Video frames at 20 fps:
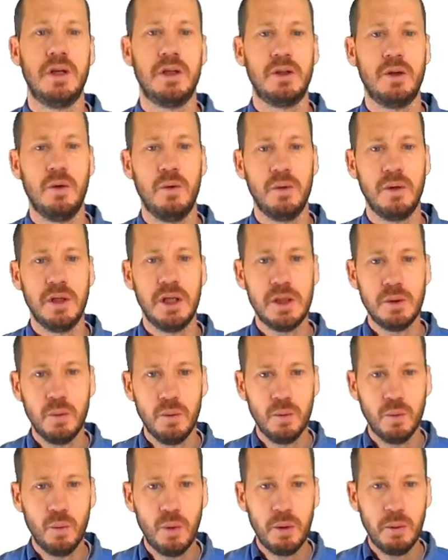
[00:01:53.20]
So this
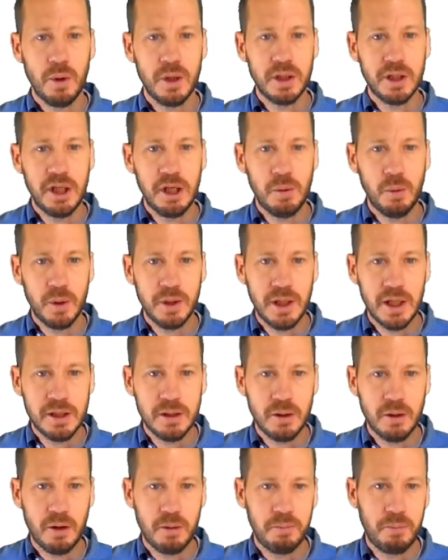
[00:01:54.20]
we will deal with
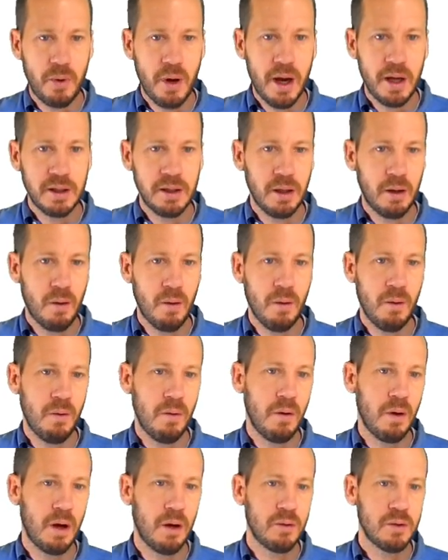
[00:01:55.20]
this on our
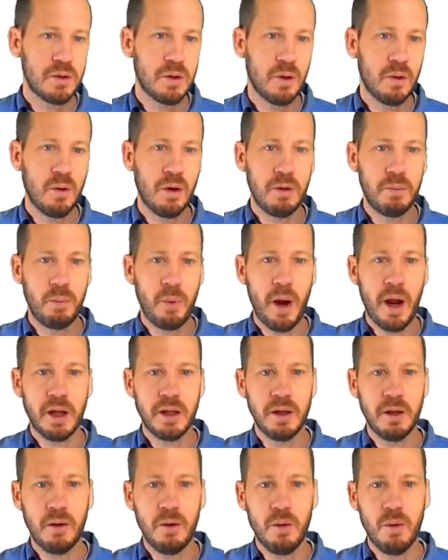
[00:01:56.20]
practical. Also, our
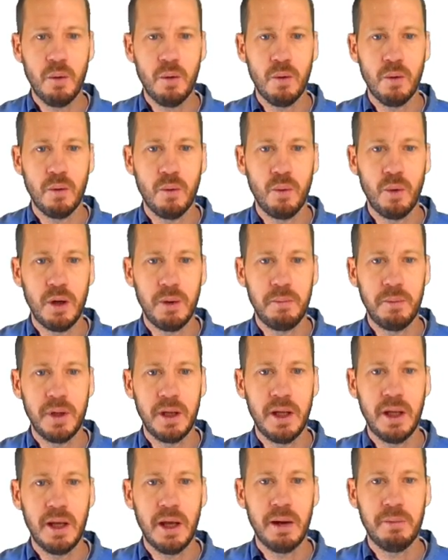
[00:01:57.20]
practical will
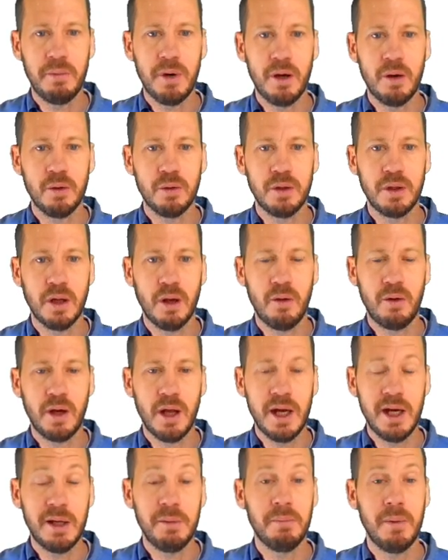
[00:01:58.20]
be about
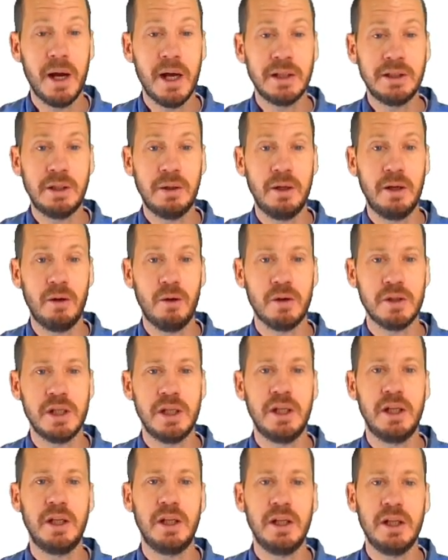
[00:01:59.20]
organic matter and loss
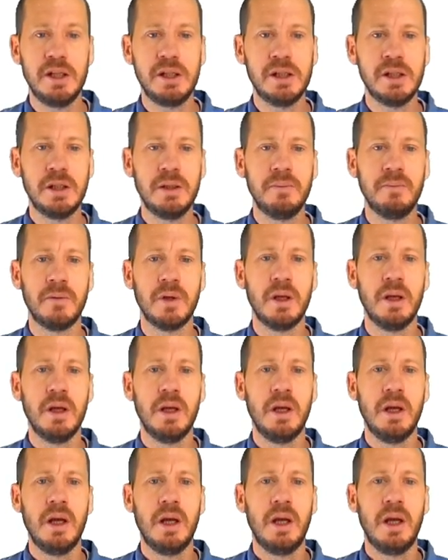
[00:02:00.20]
in ignition
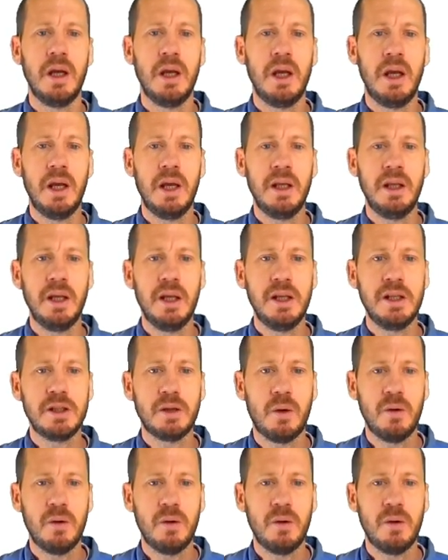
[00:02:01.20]
and its